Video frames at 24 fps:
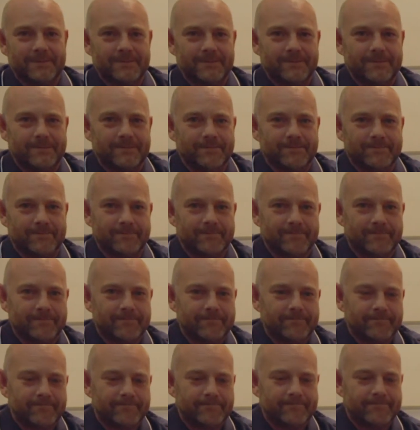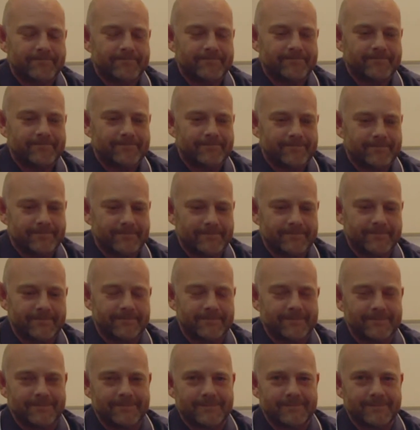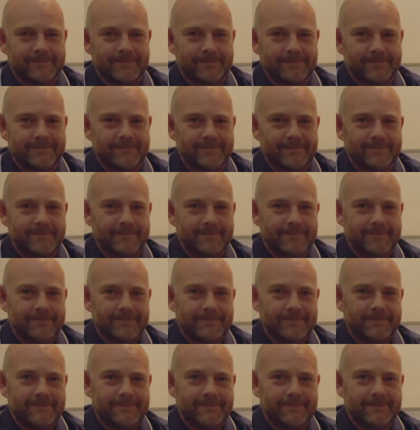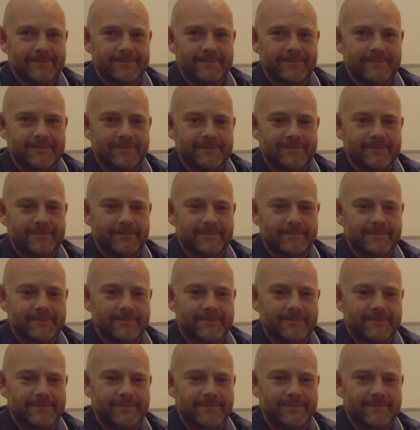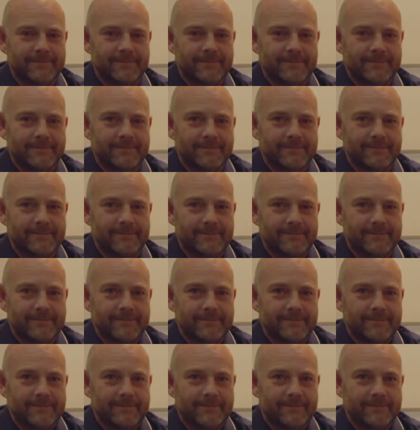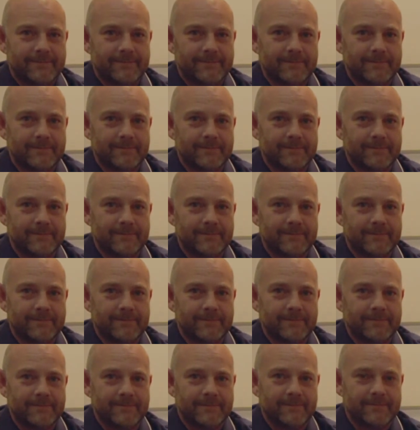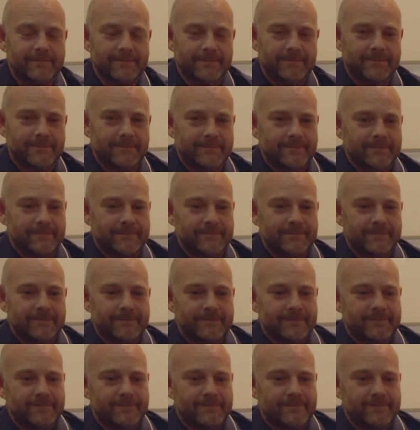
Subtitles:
[no speech]